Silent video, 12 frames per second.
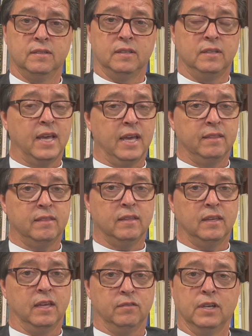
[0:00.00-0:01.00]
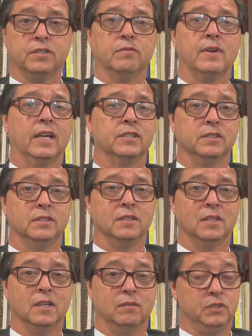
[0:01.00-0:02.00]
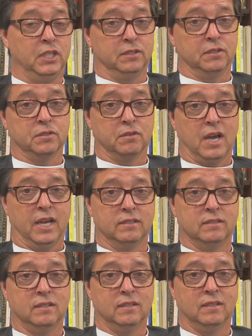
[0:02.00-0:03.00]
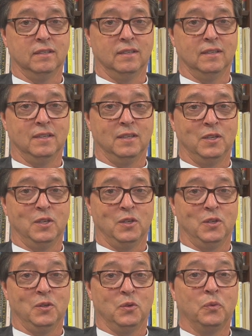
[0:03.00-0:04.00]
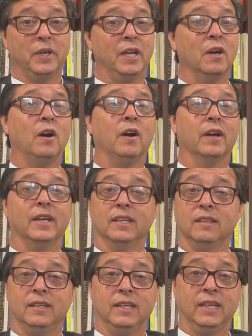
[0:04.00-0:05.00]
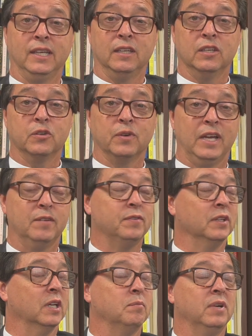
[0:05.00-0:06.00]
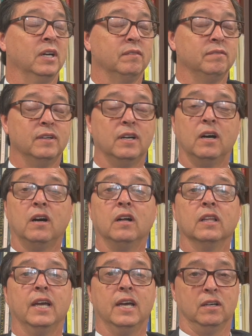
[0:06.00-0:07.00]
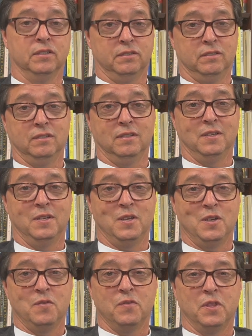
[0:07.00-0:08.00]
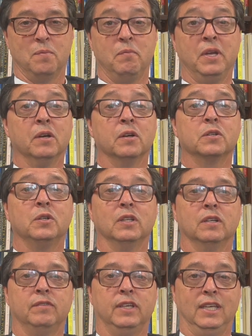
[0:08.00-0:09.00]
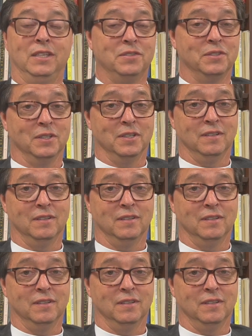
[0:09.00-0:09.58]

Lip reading: the death and resurrection of Jesus Christ. We are indeed grateful above all else for the miracle of Easter.